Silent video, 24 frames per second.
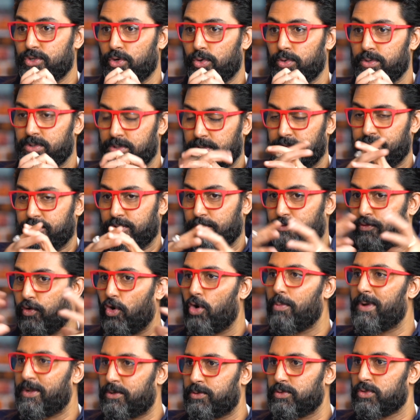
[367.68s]
So the
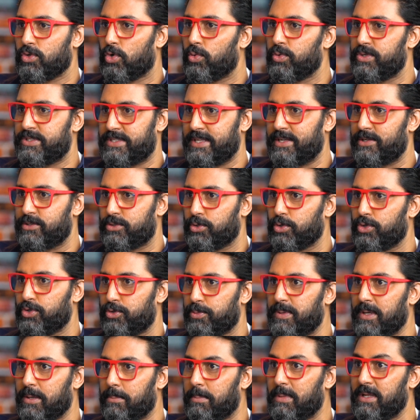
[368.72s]
format was always that it's going
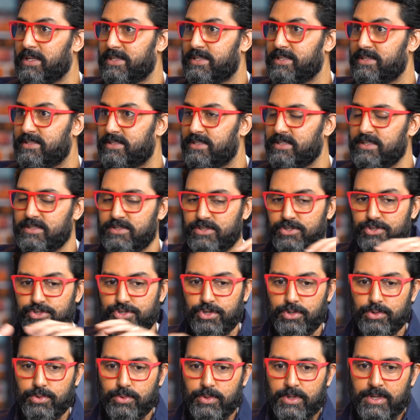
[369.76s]
to be a multi-season
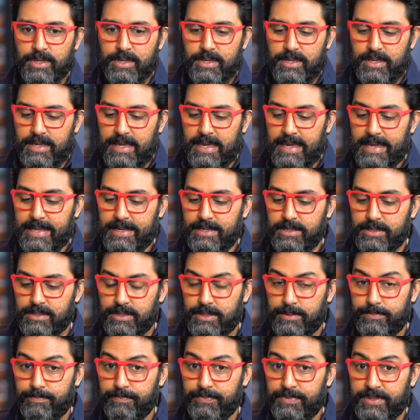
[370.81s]
show. And
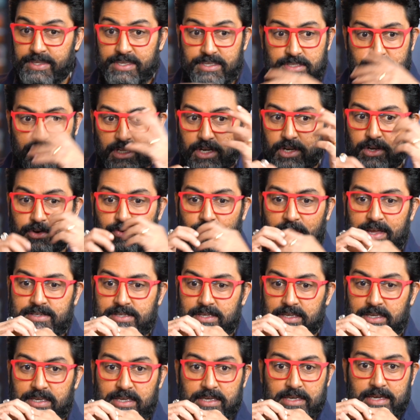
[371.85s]
he started
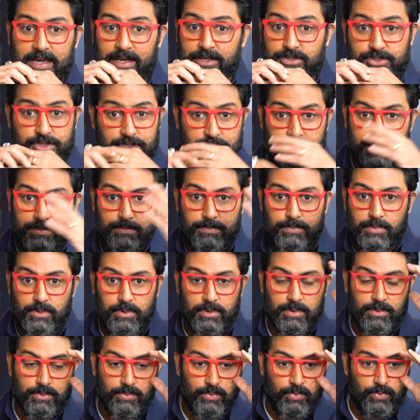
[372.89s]
writing. He actually
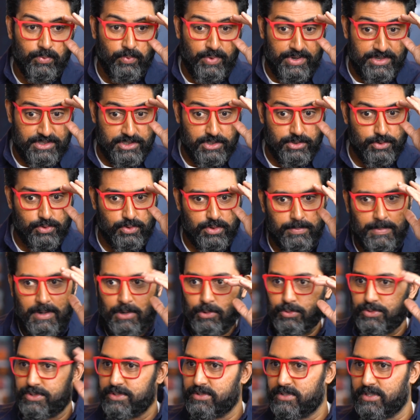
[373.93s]
went into the
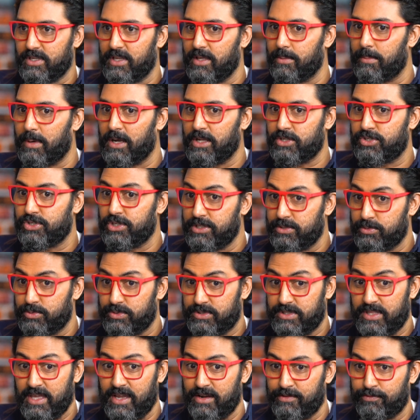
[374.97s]
mountains in Himachal. He
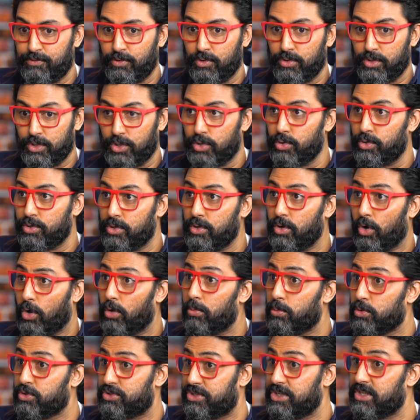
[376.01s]
was there for
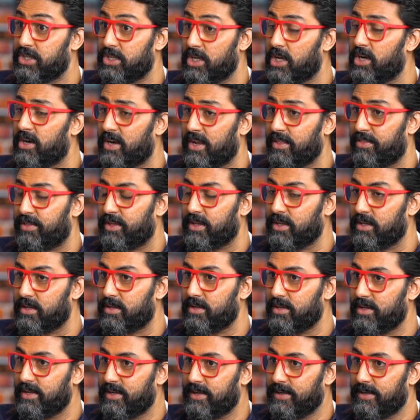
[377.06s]
almost a year, I think.